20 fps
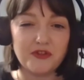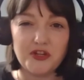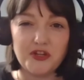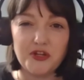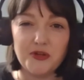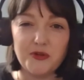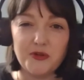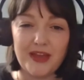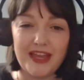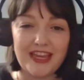
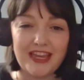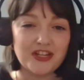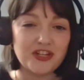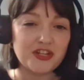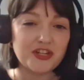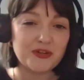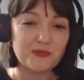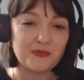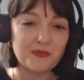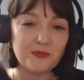
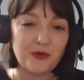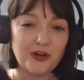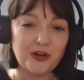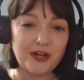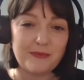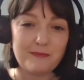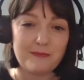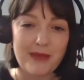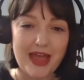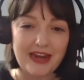knew-ish what
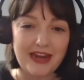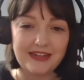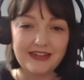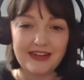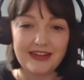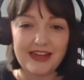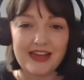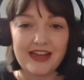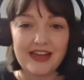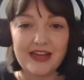it
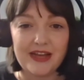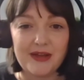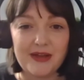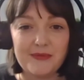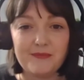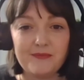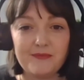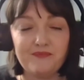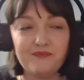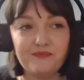meant,
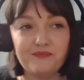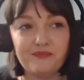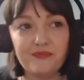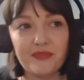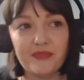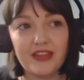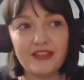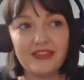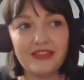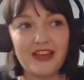
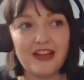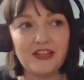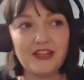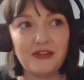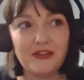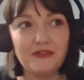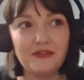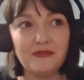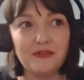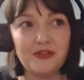that,
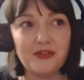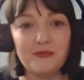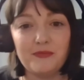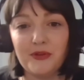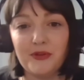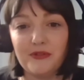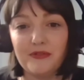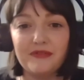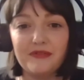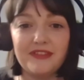you know, you
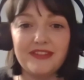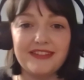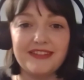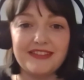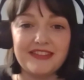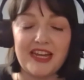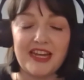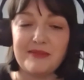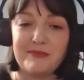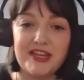put
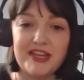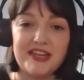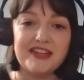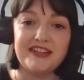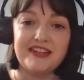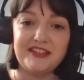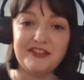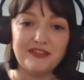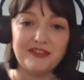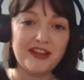time in
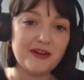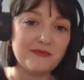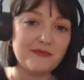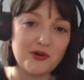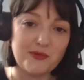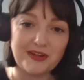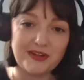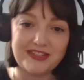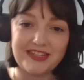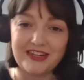and you learn
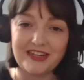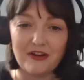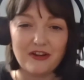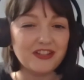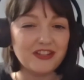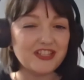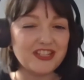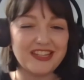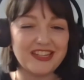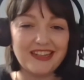more about
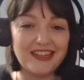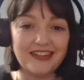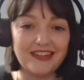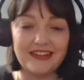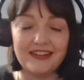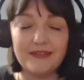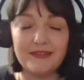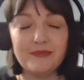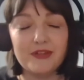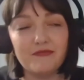technology,
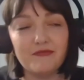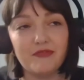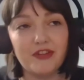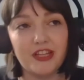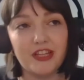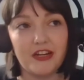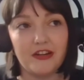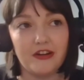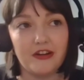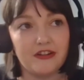and didn't
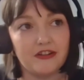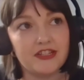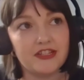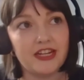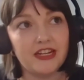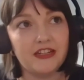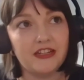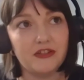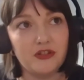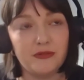really
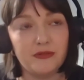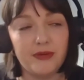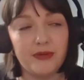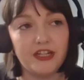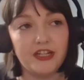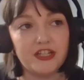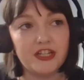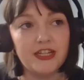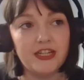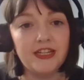understand it too
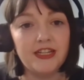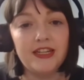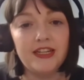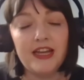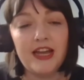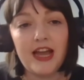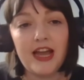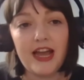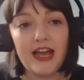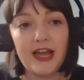much.
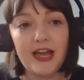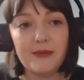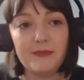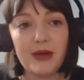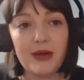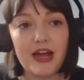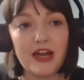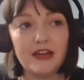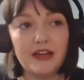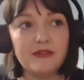
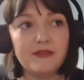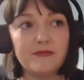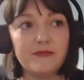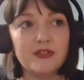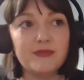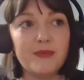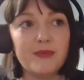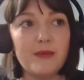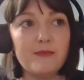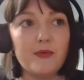And it
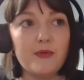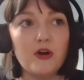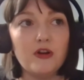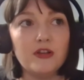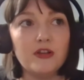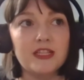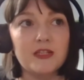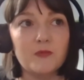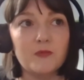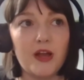was my
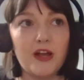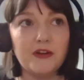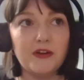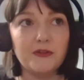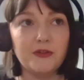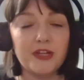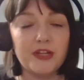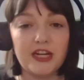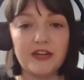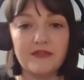boss as well
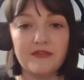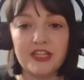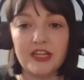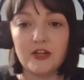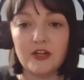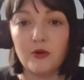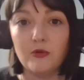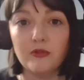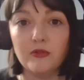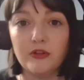who kind of
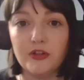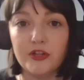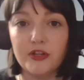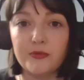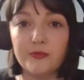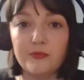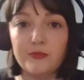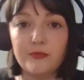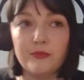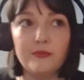said, oh,
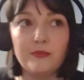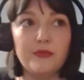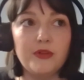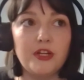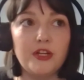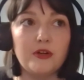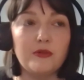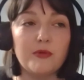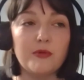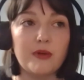look,
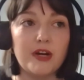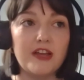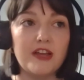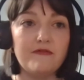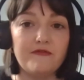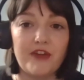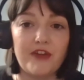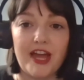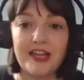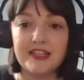you know, we want to
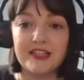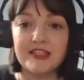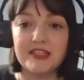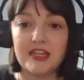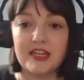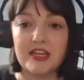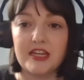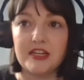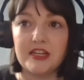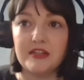invest
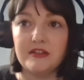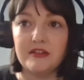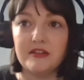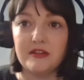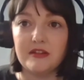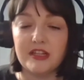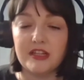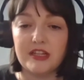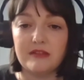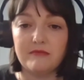
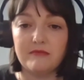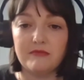in